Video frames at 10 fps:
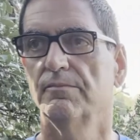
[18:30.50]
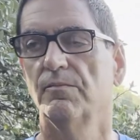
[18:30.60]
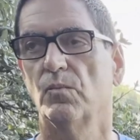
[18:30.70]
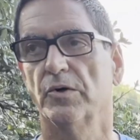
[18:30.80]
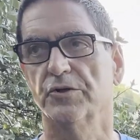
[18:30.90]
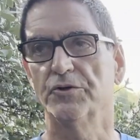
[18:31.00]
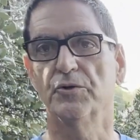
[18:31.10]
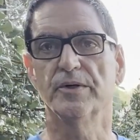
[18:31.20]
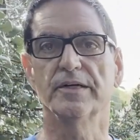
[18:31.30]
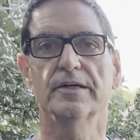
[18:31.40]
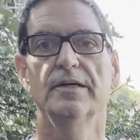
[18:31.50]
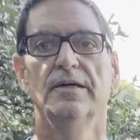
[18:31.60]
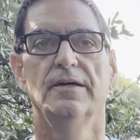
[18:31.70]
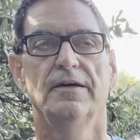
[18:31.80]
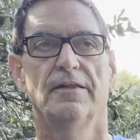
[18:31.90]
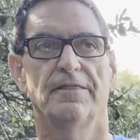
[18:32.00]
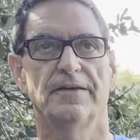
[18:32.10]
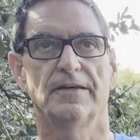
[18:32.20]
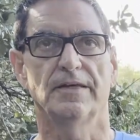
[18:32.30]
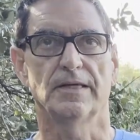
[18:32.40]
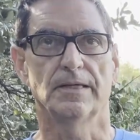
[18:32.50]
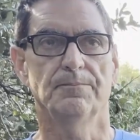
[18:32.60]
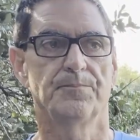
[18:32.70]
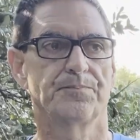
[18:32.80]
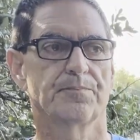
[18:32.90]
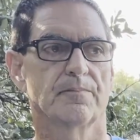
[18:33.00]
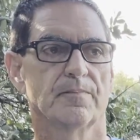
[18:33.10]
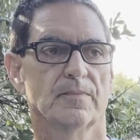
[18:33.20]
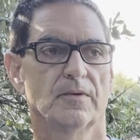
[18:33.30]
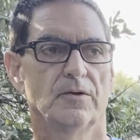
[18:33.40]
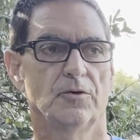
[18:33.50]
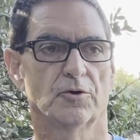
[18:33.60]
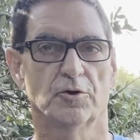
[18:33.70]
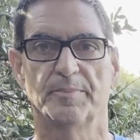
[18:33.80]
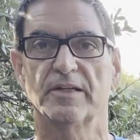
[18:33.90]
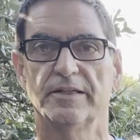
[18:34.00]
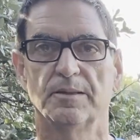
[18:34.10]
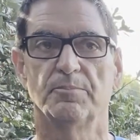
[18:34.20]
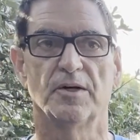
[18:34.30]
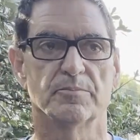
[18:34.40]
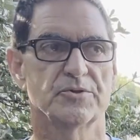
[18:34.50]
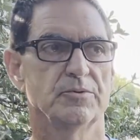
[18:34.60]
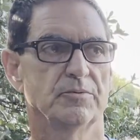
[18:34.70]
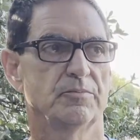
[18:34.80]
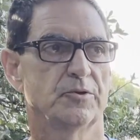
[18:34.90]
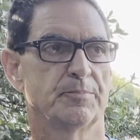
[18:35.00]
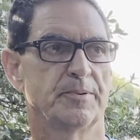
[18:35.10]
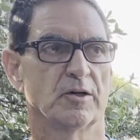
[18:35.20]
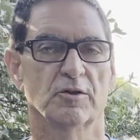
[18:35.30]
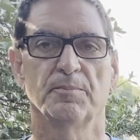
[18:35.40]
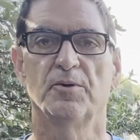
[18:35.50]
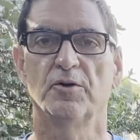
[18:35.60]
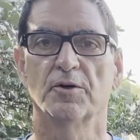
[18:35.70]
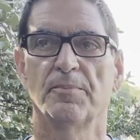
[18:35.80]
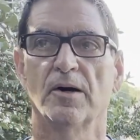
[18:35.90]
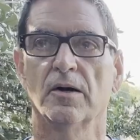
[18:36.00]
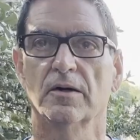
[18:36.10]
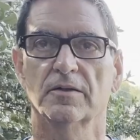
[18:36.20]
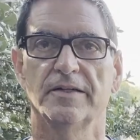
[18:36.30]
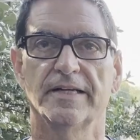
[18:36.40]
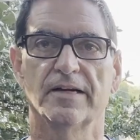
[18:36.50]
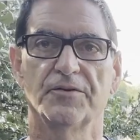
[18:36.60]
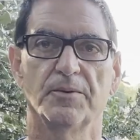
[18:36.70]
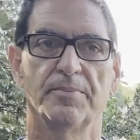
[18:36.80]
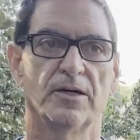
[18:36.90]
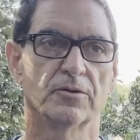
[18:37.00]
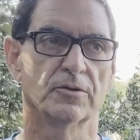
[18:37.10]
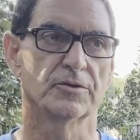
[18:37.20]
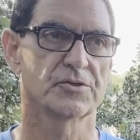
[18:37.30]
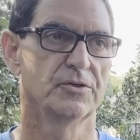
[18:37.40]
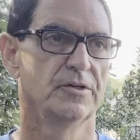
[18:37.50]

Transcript: what you're doing, you're going to be cleaning pumps, periodically pulling apart, cleaning out the impellers,